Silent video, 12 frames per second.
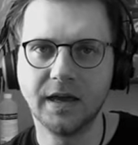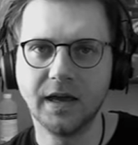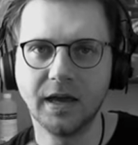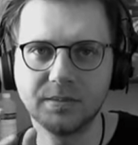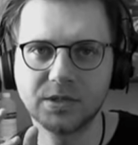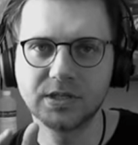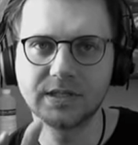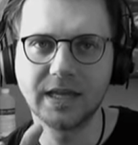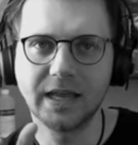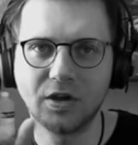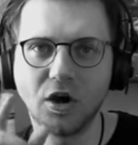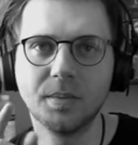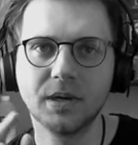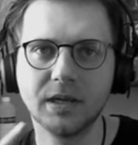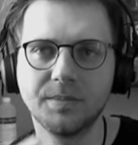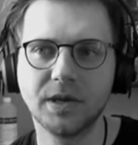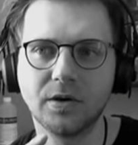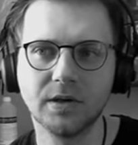I'm just saying commonly
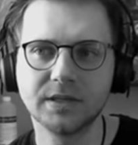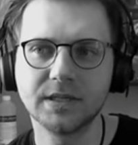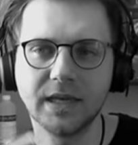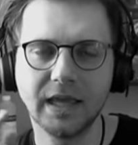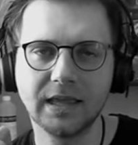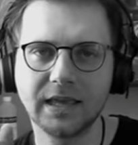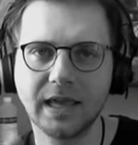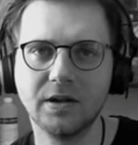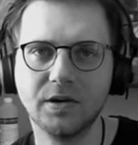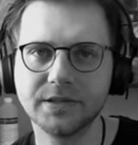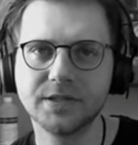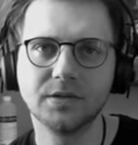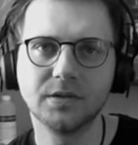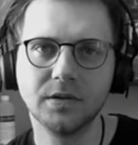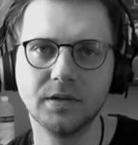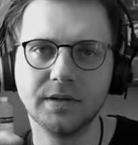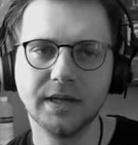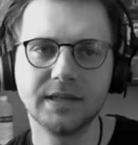because it can
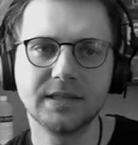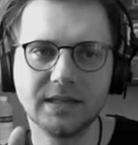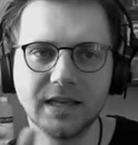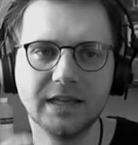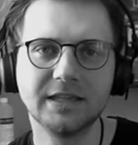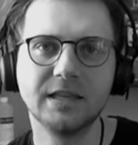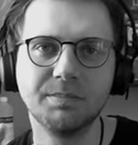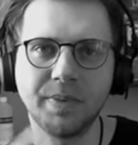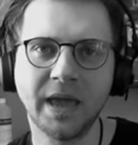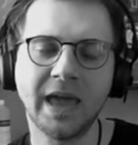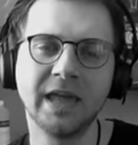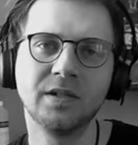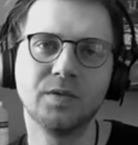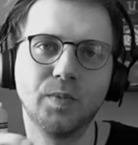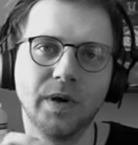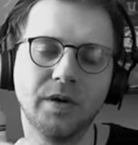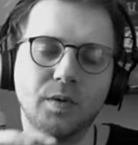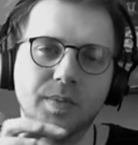also, it depends
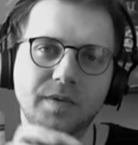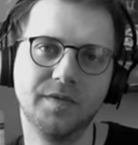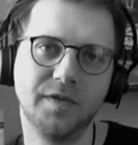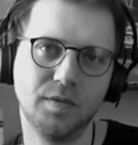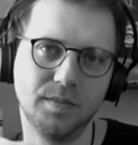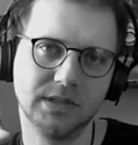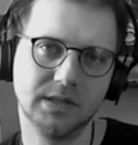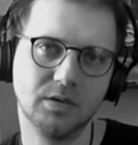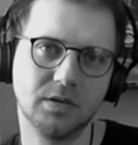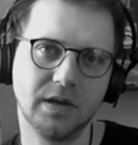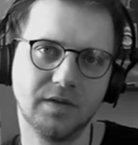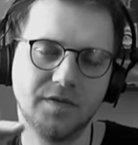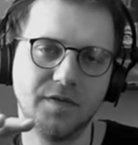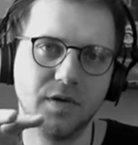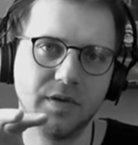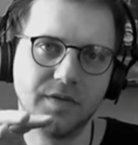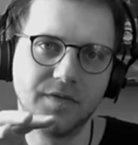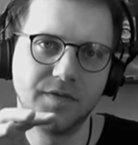where OpenFOAM is looking for
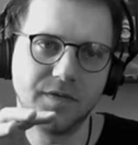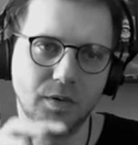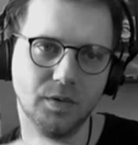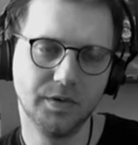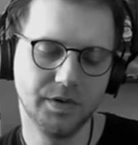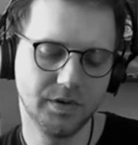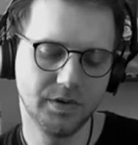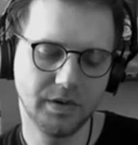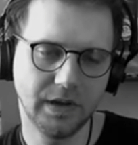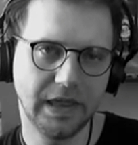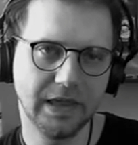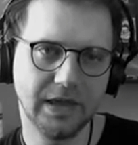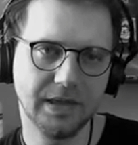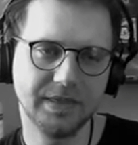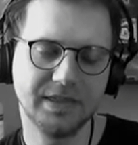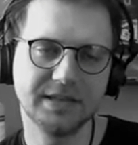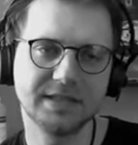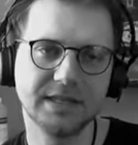the folder, and
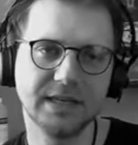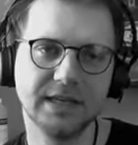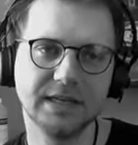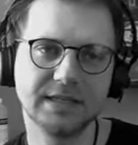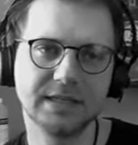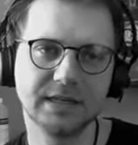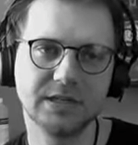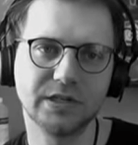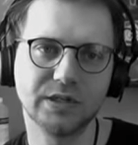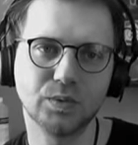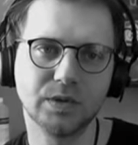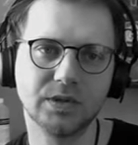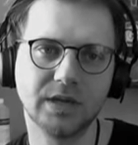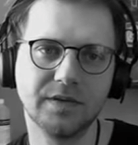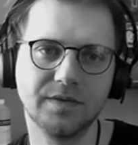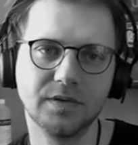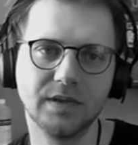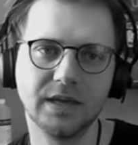this is, I just want to
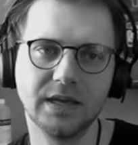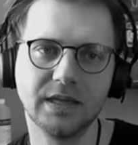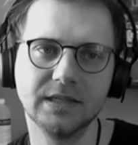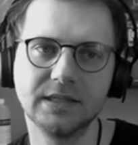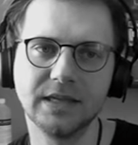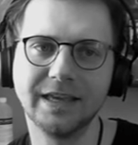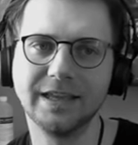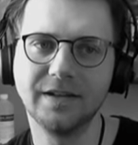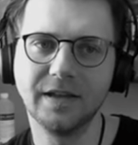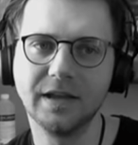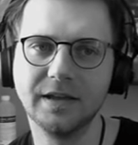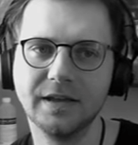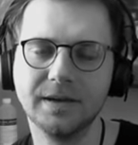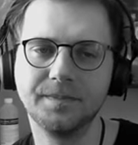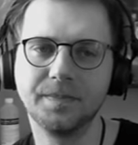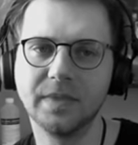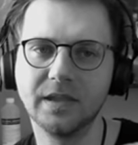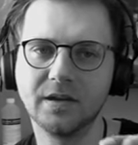give you the hint, in
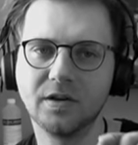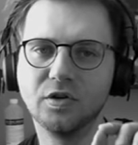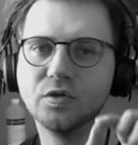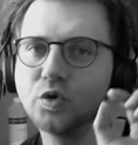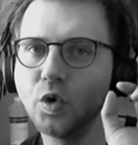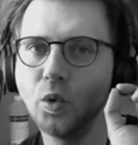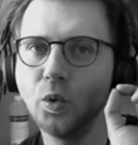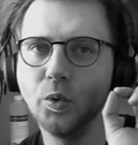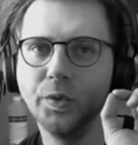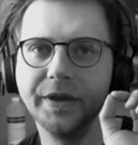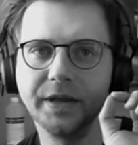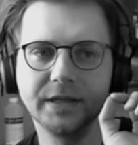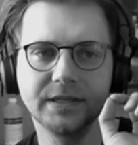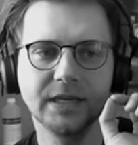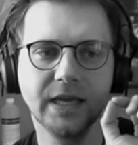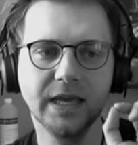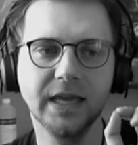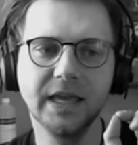the control dict.
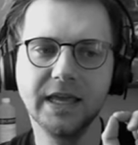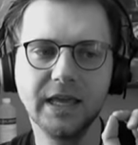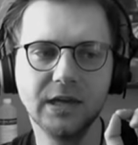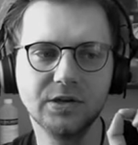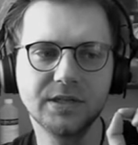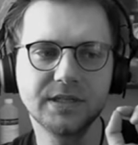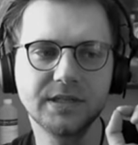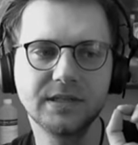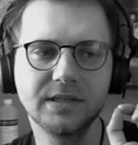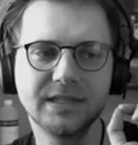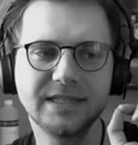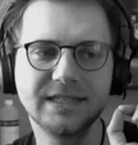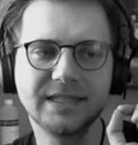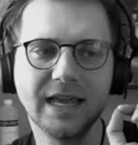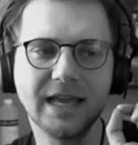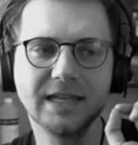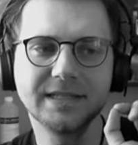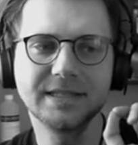Here
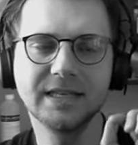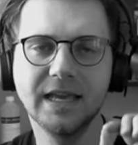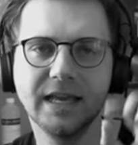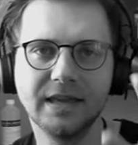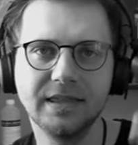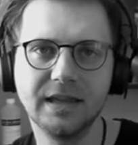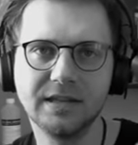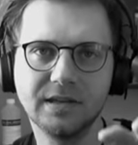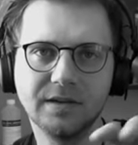stands that